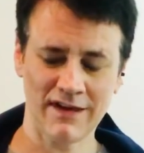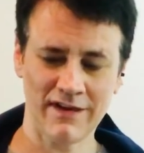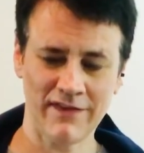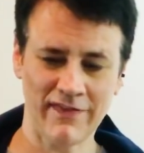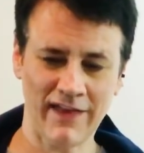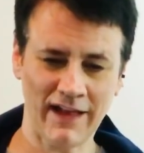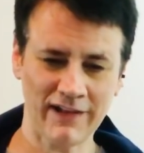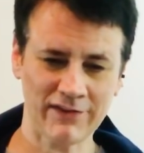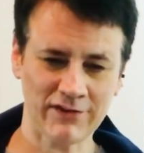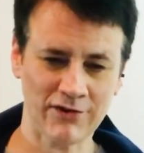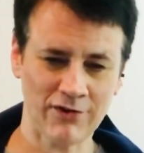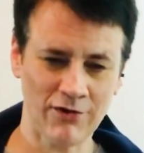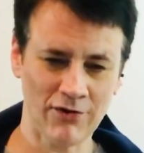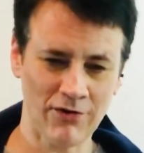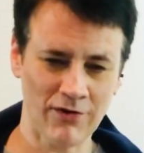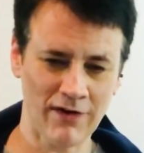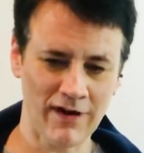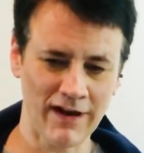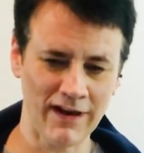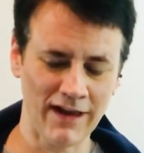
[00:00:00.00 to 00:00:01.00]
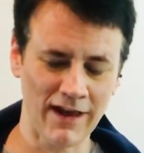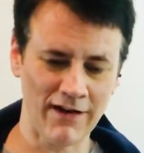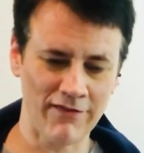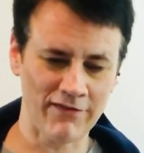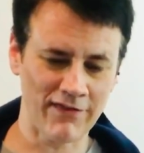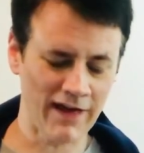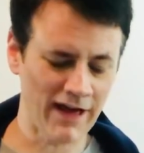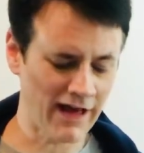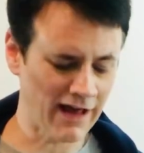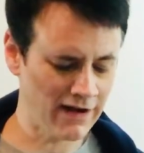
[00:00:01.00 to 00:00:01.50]
That's cool. I love
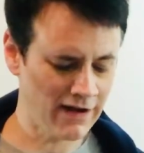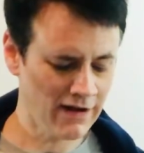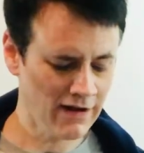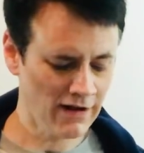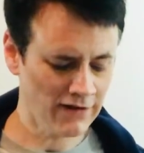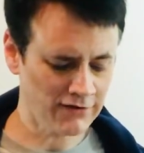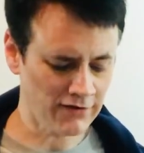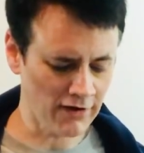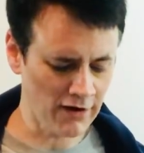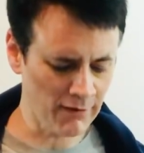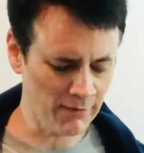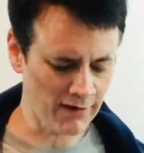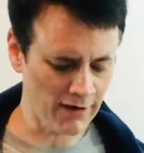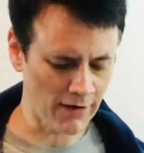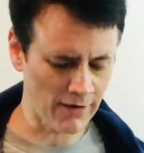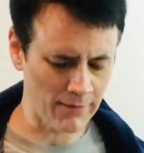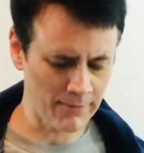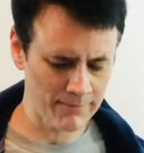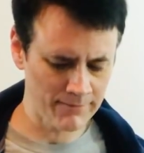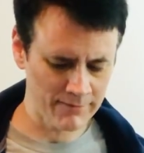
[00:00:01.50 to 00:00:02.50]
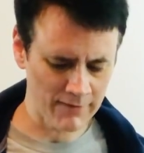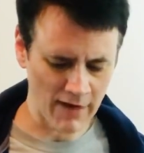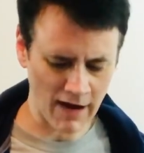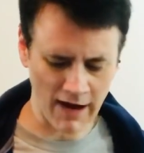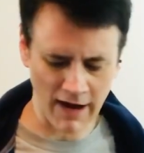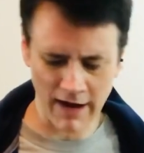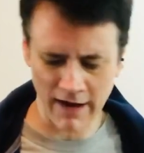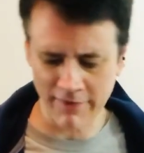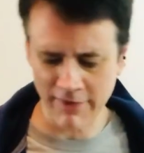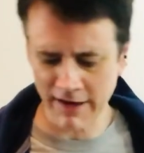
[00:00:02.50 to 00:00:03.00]
that. So here we go.
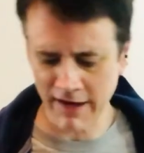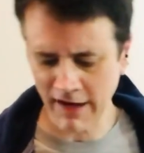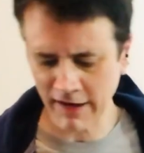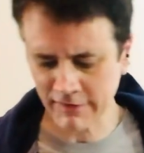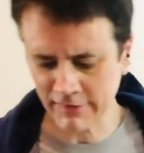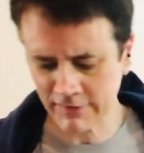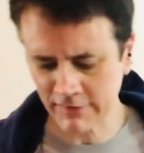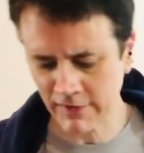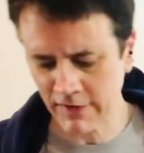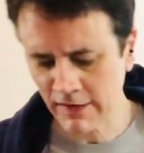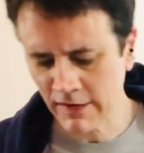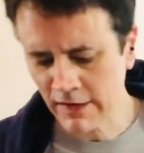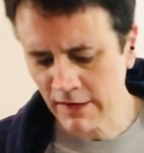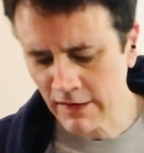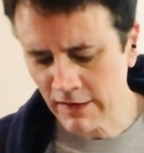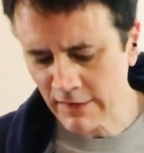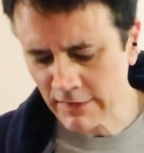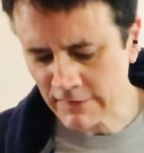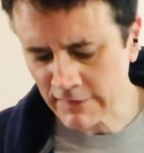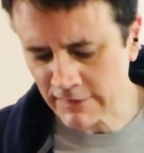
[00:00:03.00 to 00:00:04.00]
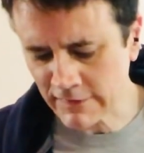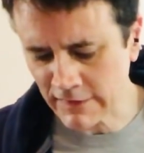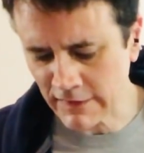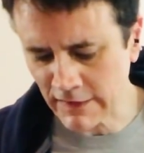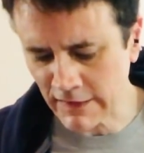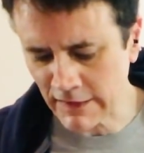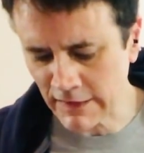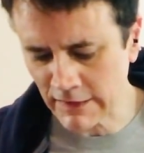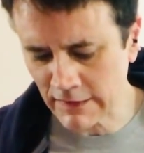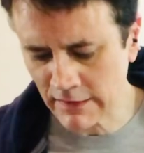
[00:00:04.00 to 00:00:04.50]
The next
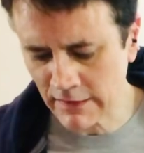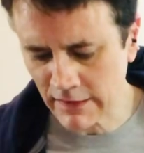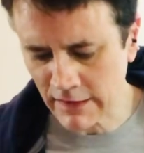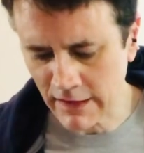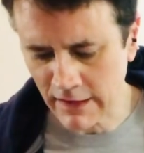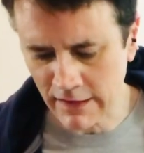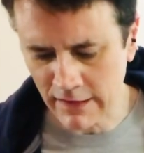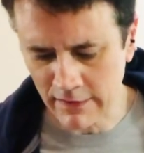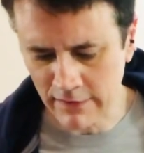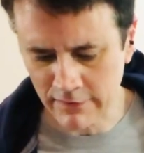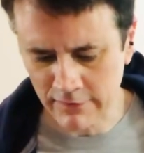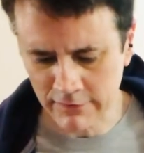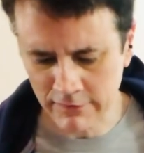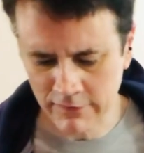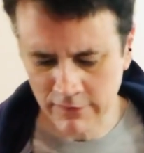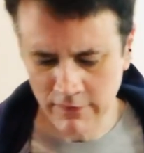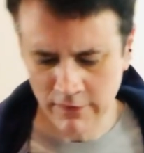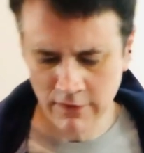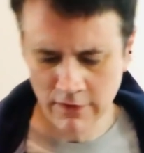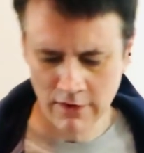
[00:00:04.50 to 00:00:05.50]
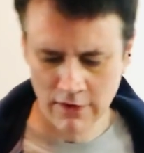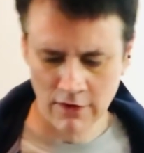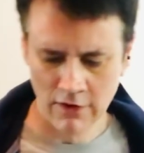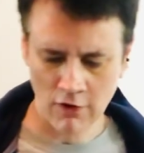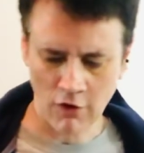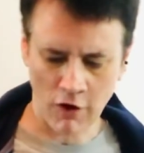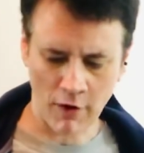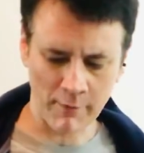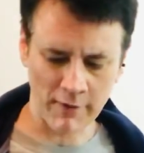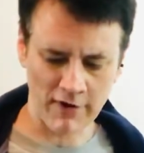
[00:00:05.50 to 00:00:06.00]
scene is
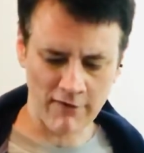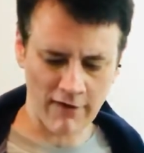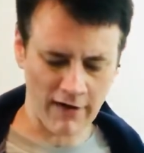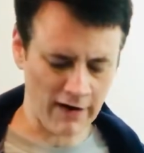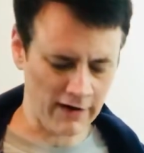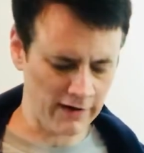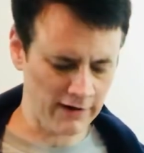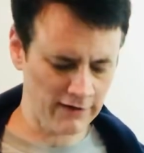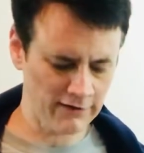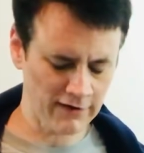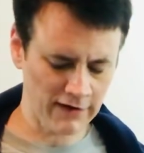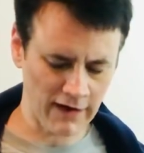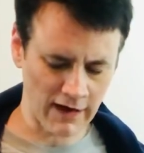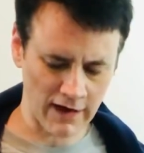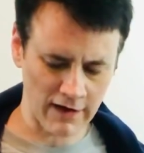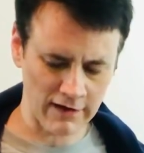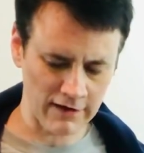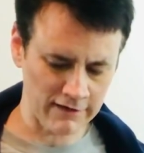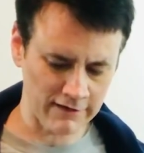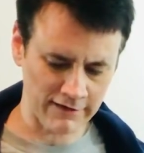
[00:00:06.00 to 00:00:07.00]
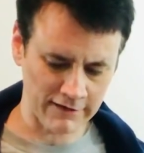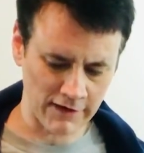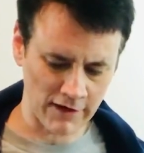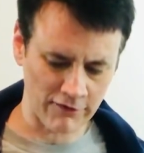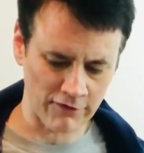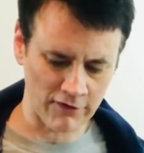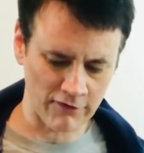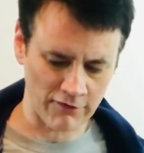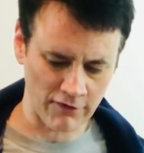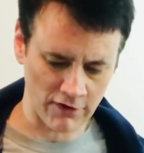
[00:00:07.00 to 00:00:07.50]
harmony violins. Again, it's a
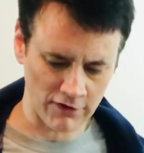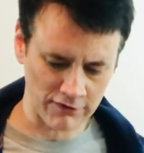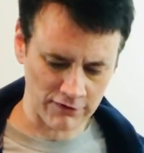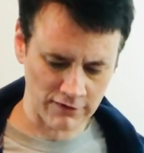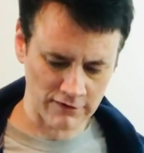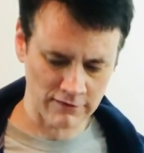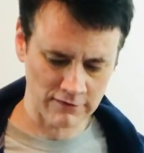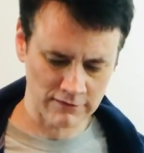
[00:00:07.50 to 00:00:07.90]
different version.